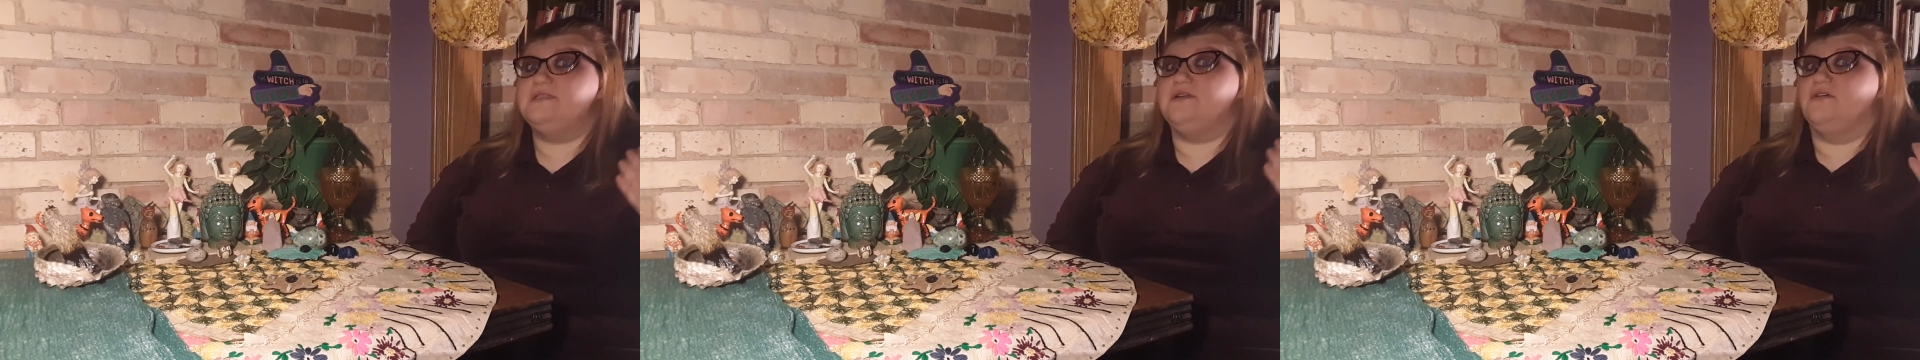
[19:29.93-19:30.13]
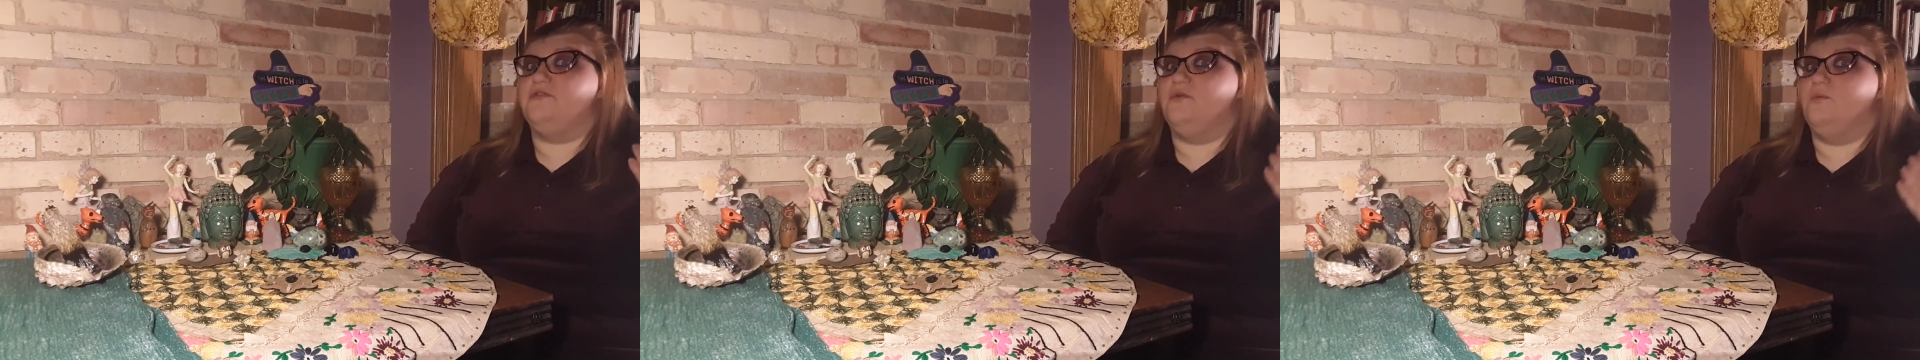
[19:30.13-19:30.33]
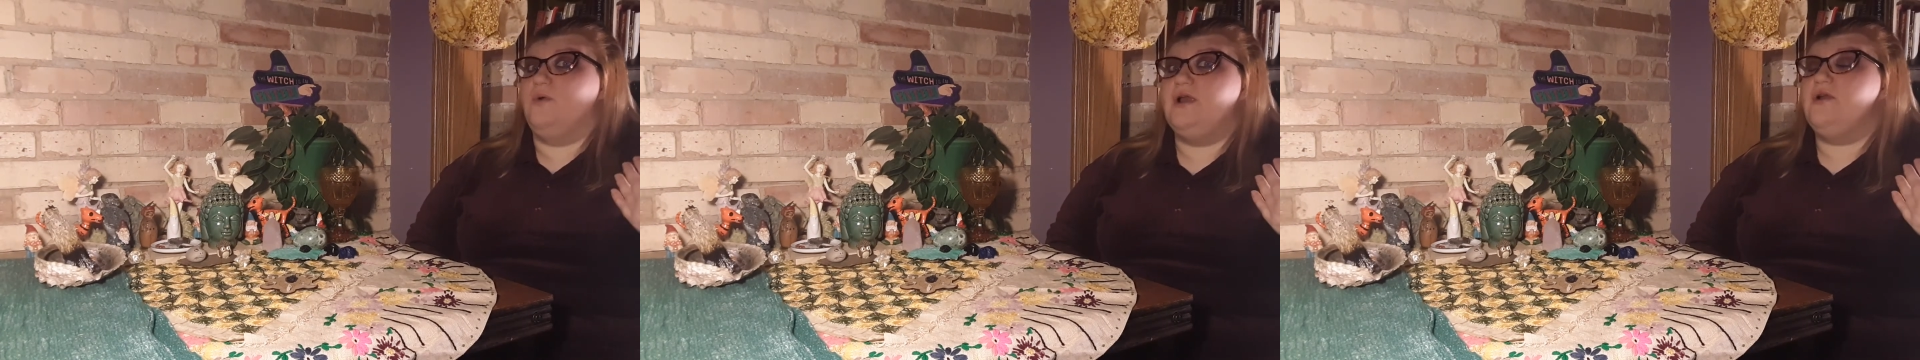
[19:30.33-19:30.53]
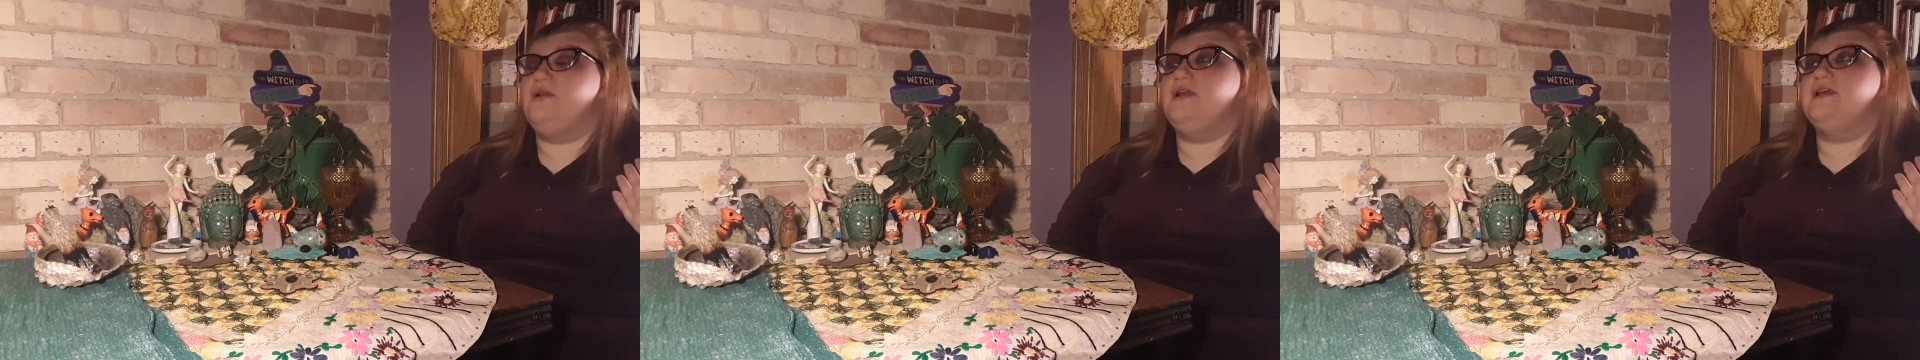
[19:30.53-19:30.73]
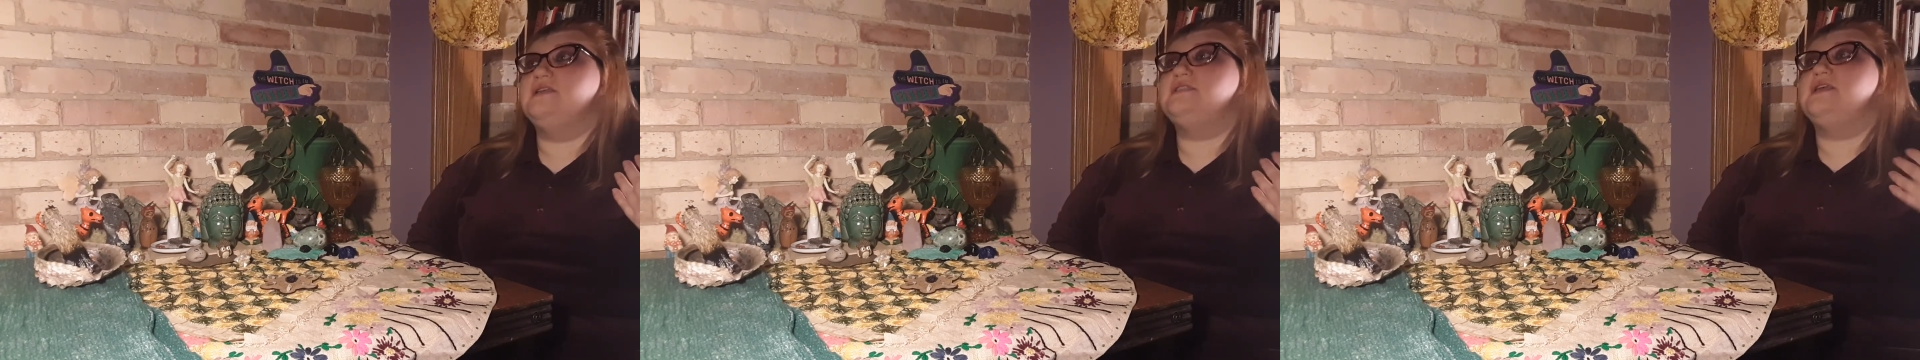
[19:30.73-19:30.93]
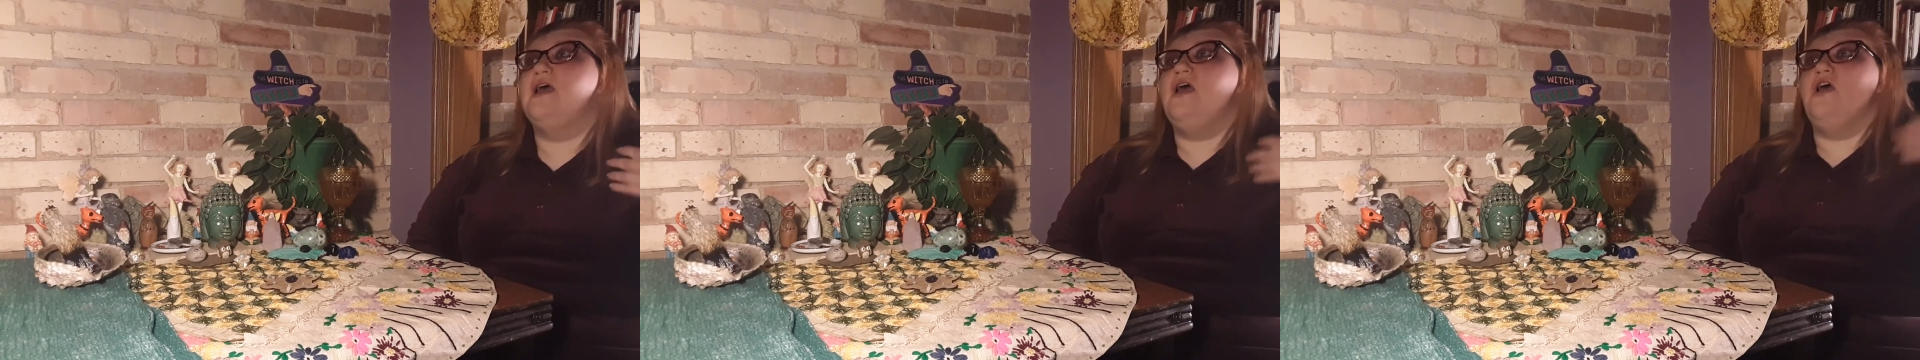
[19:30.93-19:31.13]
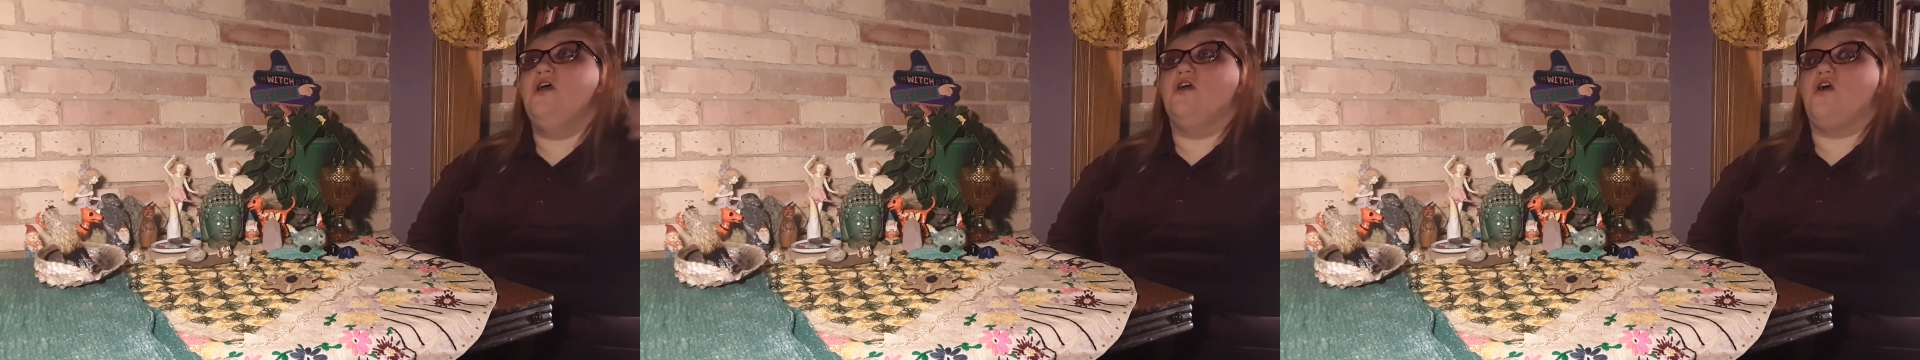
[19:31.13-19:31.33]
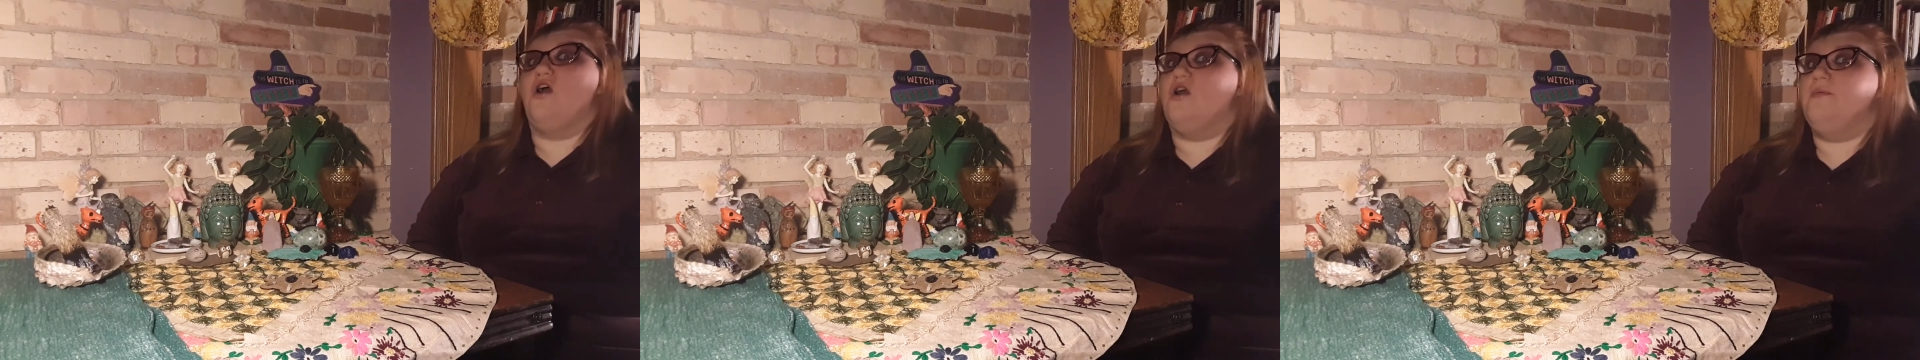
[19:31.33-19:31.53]
self-awareness,
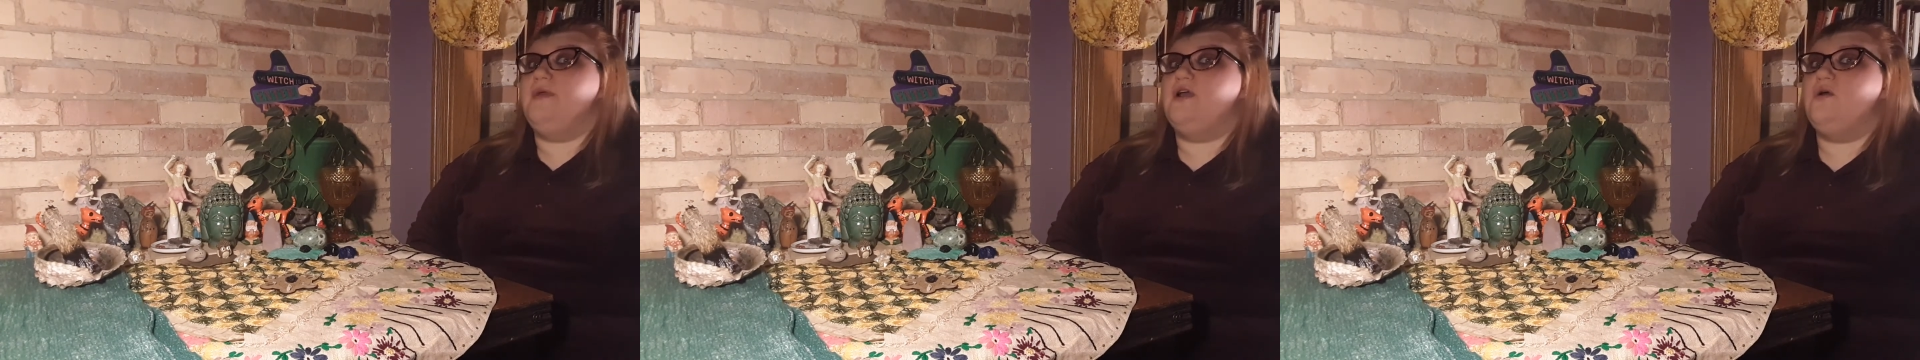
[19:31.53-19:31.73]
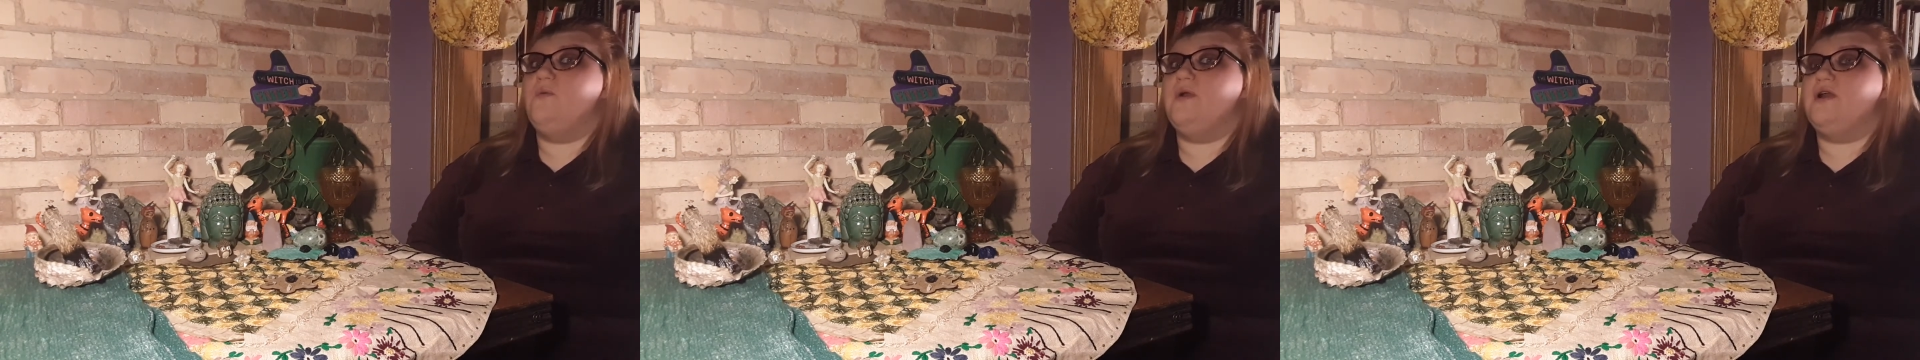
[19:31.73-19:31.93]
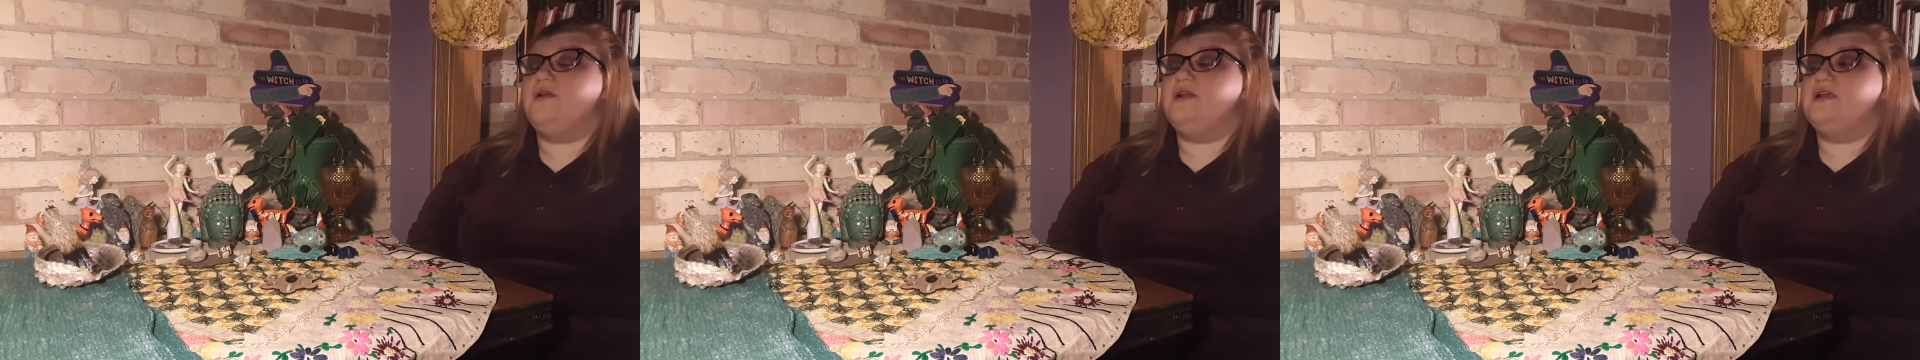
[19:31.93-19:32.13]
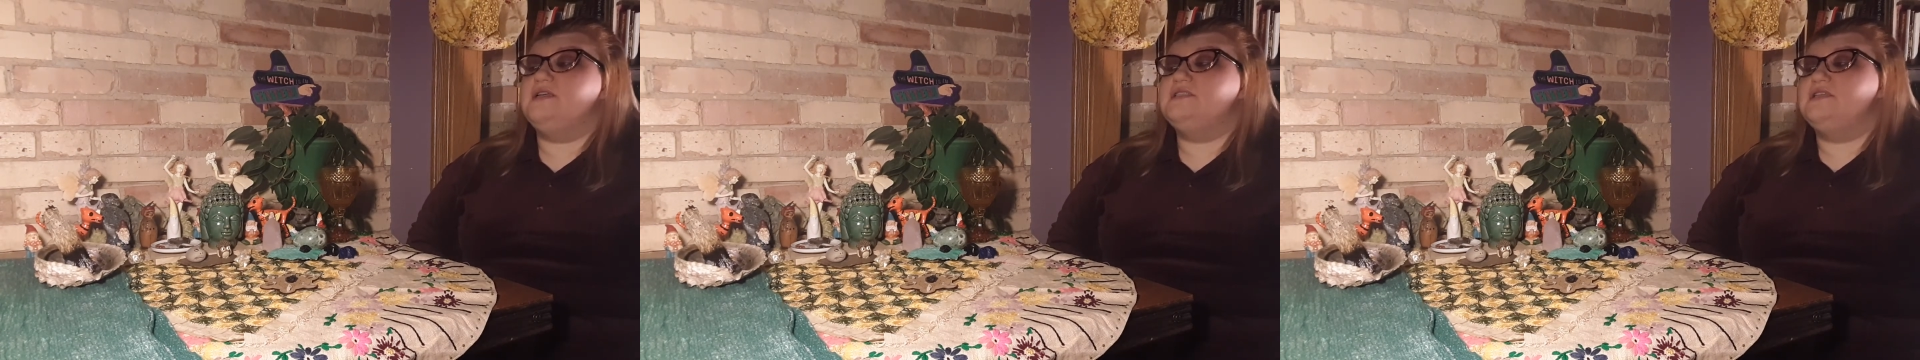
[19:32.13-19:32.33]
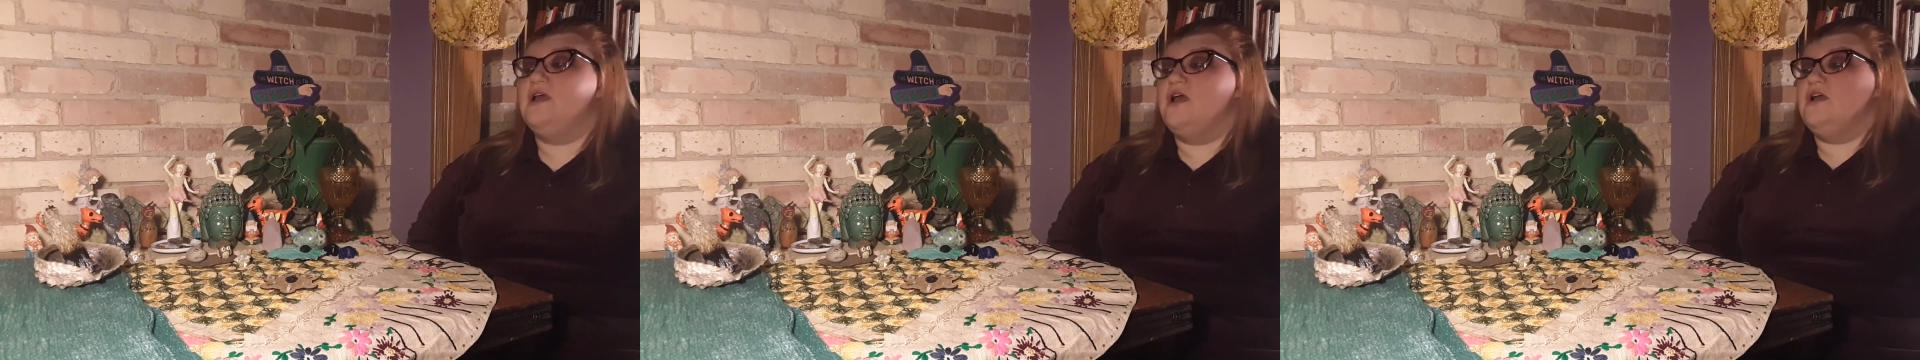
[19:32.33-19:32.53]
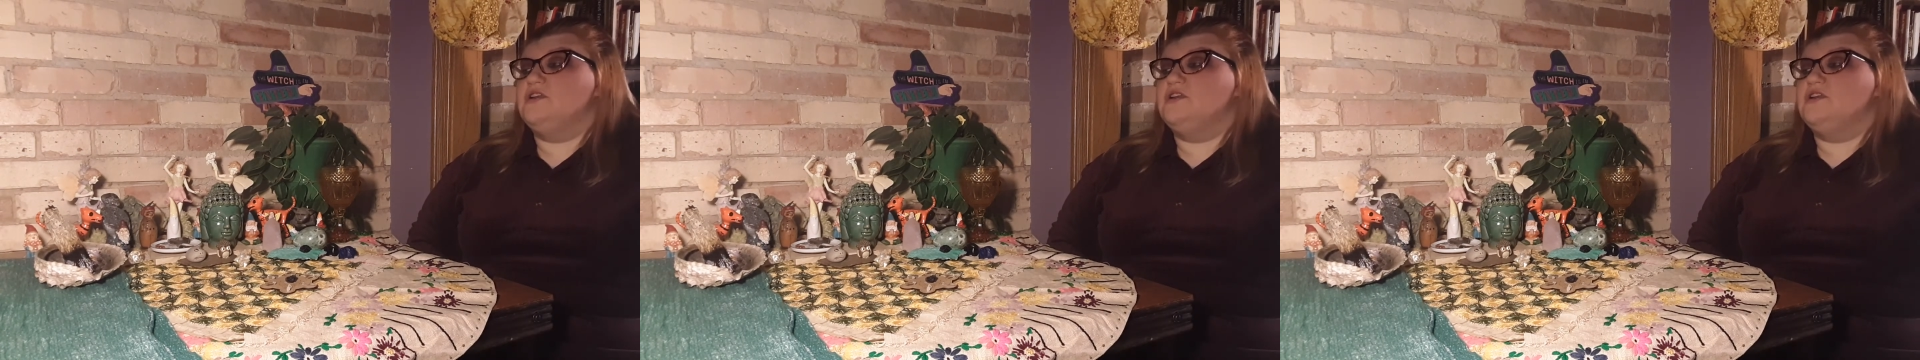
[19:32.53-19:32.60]
karmic awareness.